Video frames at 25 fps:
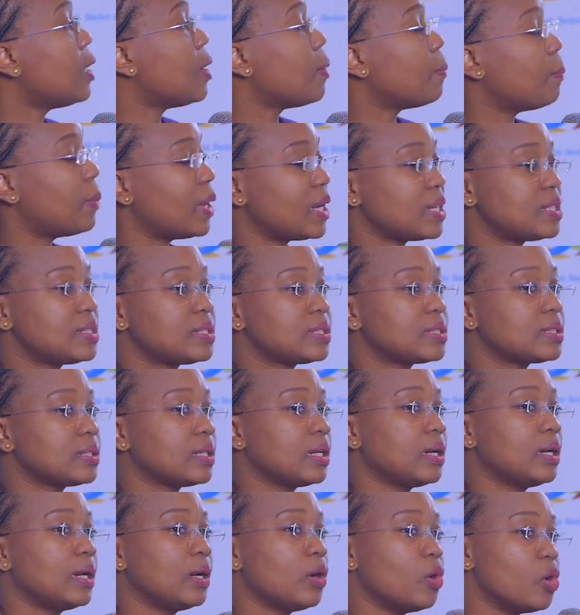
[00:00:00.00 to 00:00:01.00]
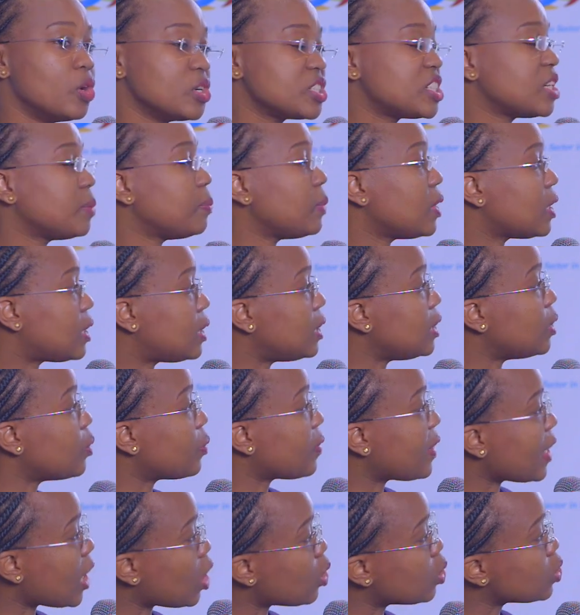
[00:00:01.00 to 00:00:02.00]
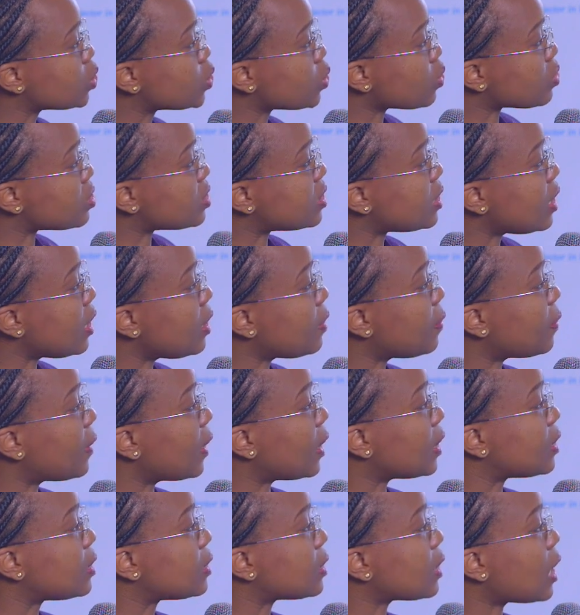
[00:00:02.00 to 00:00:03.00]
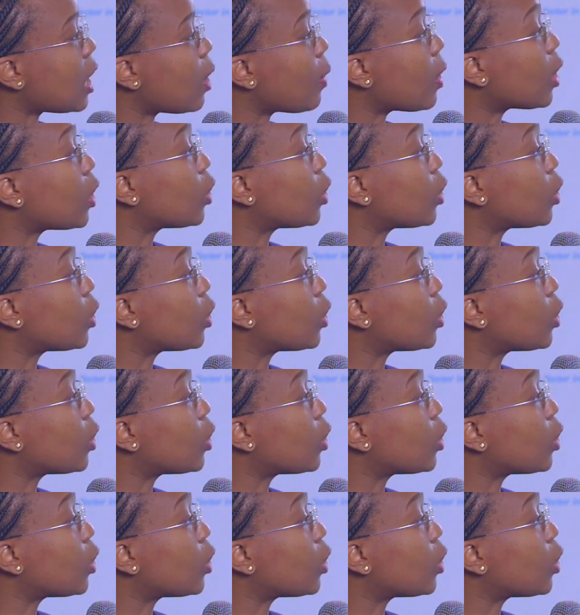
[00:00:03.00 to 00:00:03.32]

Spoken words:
But ultimately, they're also saying that our